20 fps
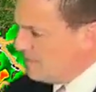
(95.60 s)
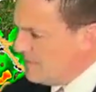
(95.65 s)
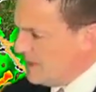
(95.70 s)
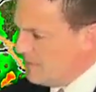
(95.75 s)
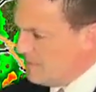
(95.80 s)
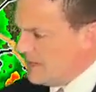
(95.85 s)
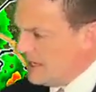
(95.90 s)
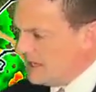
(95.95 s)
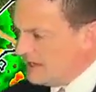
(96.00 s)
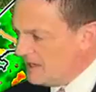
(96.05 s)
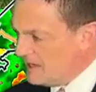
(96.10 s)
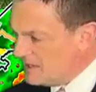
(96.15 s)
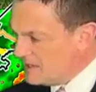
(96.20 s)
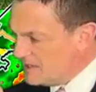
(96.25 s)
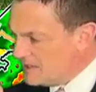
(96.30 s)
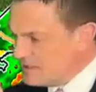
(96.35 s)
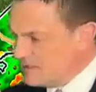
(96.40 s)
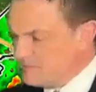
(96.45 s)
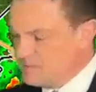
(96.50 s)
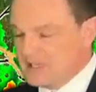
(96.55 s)
maybe
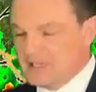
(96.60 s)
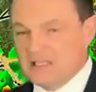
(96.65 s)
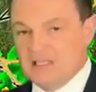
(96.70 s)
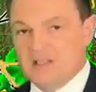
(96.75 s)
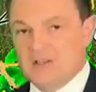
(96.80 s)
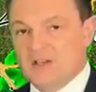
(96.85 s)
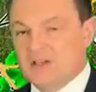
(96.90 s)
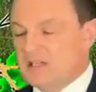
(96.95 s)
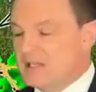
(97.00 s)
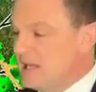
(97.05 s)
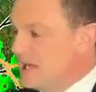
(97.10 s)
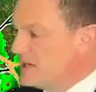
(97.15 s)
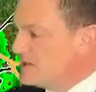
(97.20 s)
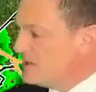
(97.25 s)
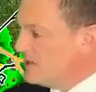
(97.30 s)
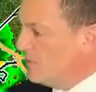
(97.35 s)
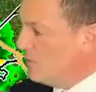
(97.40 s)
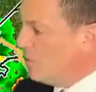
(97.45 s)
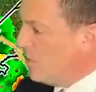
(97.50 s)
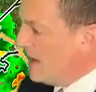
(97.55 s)
some good
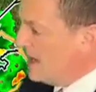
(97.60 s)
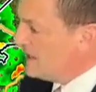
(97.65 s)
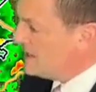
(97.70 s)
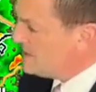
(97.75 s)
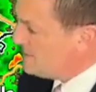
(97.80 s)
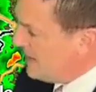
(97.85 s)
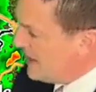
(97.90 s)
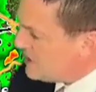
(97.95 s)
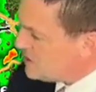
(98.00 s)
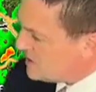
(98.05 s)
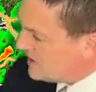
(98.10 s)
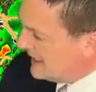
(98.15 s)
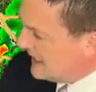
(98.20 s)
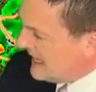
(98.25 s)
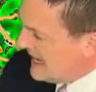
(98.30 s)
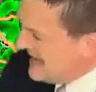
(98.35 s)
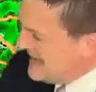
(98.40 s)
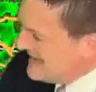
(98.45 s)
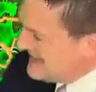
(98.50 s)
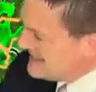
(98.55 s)
gusts of wind,
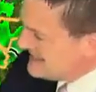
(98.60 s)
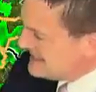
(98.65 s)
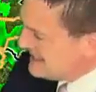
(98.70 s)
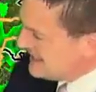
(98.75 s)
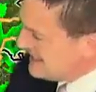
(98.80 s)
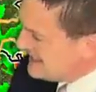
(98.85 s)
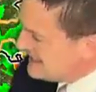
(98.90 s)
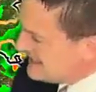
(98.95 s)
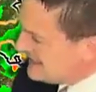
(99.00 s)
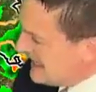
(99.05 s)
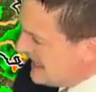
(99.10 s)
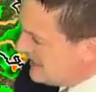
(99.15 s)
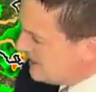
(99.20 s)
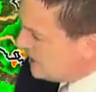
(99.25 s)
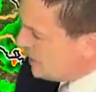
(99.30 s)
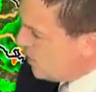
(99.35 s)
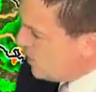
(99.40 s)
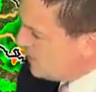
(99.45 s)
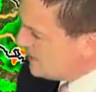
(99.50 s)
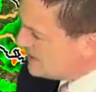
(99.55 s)
especially since
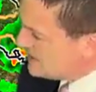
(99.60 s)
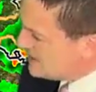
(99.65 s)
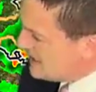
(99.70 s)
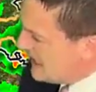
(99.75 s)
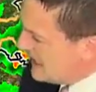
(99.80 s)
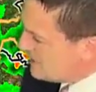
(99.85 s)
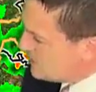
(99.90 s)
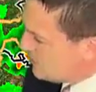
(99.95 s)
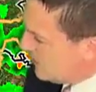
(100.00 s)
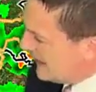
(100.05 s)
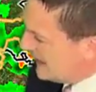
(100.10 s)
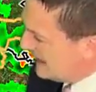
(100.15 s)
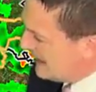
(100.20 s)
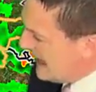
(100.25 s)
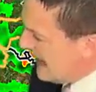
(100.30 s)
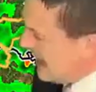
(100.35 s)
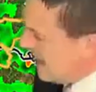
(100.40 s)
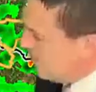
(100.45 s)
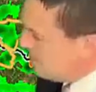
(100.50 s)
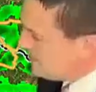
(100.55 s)
that coincides right
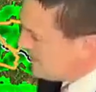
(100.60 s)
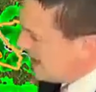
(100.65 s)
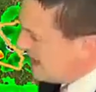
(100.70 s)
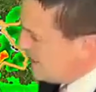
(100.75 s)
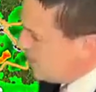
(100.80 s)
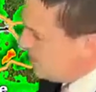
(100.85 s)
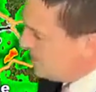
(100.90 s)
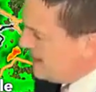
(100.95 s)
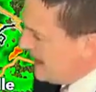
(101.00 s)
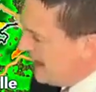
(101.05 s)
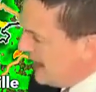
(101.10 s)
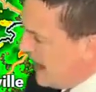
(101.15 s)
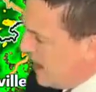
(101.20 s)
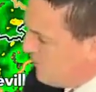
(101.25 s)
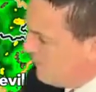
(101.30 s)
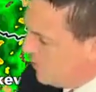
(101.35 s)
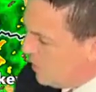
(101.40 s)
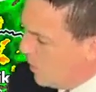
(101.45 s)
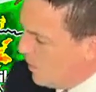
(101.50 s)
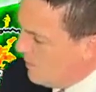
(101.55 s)
now that
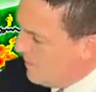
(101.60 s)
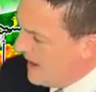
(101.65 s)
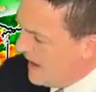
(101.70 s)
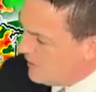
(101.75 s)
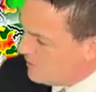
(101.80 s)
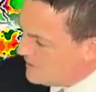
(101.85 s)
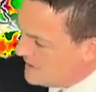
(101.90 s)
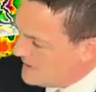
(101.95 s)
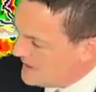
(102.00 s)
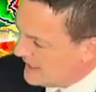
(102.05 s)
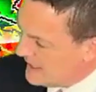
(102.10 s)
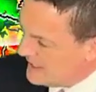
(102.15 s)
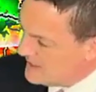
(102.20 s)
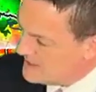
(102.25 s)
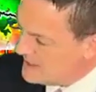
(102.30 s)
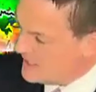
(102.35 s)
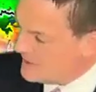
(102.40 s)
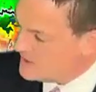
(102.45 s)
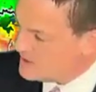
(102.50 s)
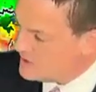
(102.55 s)
outflow boundary that
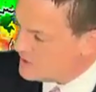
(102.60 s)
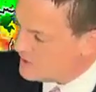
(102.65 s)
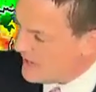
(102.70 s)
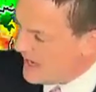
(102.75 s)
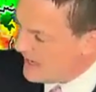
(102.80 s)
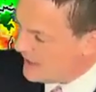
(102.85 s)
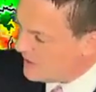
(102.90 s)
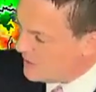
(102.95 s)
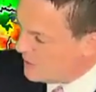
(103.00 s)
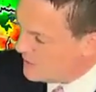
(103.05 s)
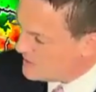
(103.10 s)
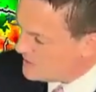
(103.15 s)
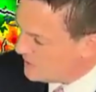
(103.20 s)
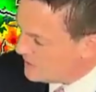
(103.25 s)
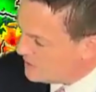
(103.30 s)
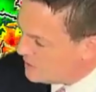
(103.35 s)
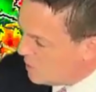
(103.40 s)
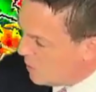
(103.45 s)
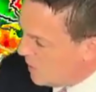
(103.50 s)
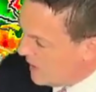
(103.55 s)
continues to track
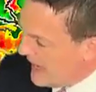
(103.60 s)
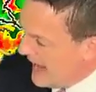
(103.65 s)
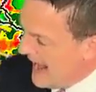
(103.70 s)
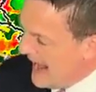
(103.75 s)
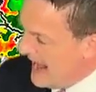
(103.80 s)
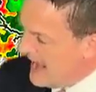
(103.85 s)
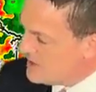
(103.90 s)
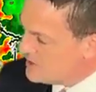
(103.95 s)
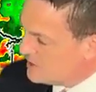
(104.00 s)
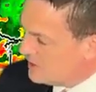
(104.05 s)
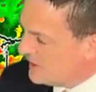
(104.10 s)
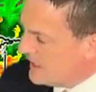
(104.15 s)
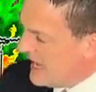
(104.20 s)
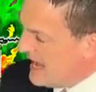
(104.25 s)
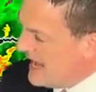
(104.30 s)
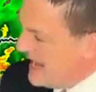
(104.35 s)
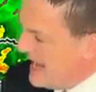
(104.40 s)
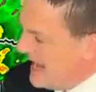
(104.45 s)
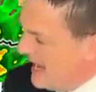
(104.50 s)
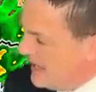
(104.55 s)
closer toward Hazard
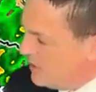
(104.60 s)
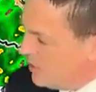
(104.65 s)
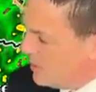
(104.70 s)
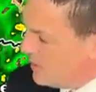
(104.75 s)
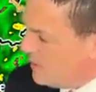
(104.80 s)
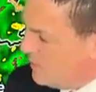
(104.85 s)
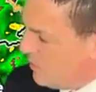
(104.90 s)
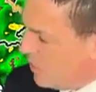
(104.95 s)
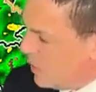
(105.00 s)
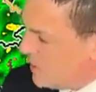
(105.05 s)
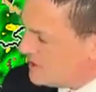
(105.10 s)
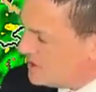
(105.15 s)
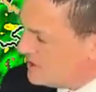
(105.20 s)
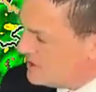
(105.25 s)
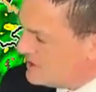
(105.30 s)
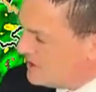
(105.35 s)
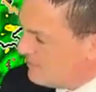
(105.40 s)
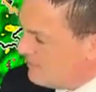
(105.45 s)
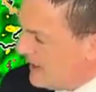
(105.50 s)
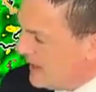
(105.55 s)
and northern
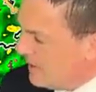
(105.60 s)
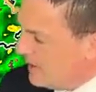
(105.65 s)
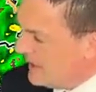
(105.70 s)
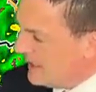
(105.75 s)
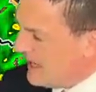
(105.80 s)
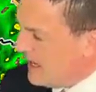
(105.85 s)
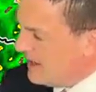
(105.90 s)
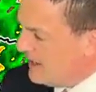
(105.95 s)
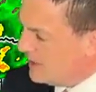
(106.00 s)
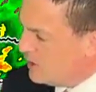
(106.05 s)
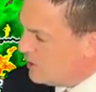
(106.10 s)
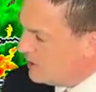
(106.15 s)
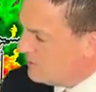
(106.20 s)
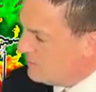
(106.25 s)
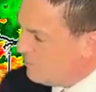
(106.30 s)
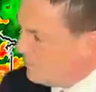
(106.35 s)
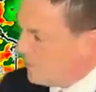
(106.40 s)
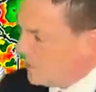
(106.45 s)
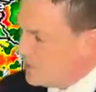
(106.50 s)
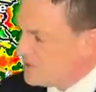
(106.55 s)
portions of Perry County.
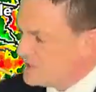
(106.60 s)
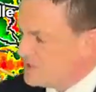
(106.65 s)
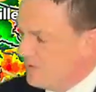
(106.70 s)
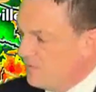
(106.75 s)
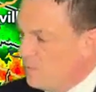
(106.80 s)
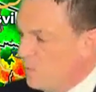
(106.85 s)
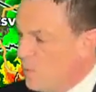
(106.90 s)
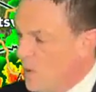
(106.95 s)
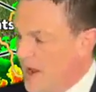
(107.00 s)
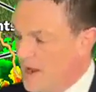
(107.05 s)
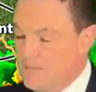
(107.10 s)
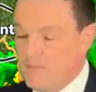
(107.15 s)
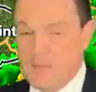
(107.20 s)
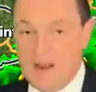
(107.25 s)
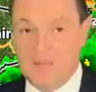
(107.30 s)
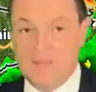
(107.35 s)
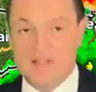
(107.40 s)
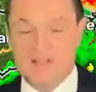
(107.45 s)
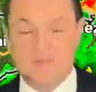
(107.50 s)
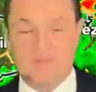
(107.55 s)
Good bursts of wind,
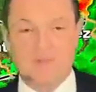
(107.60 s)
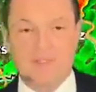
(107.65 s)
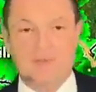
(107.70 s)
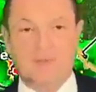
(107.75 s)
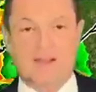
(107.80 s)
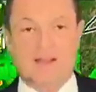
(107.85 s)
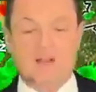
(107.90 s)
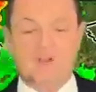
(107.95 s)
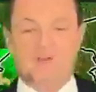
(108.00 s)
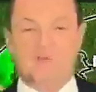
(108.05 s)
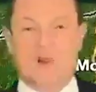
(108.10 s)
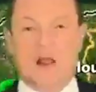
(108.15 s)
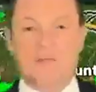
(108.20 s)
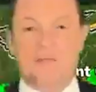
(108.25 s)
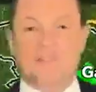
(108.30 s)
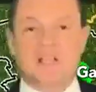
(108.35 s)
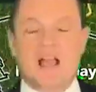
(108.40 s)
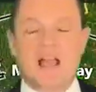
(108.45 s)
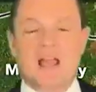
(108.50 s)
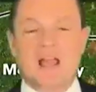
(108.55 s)
maybe some spitting
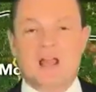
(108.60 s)
drops,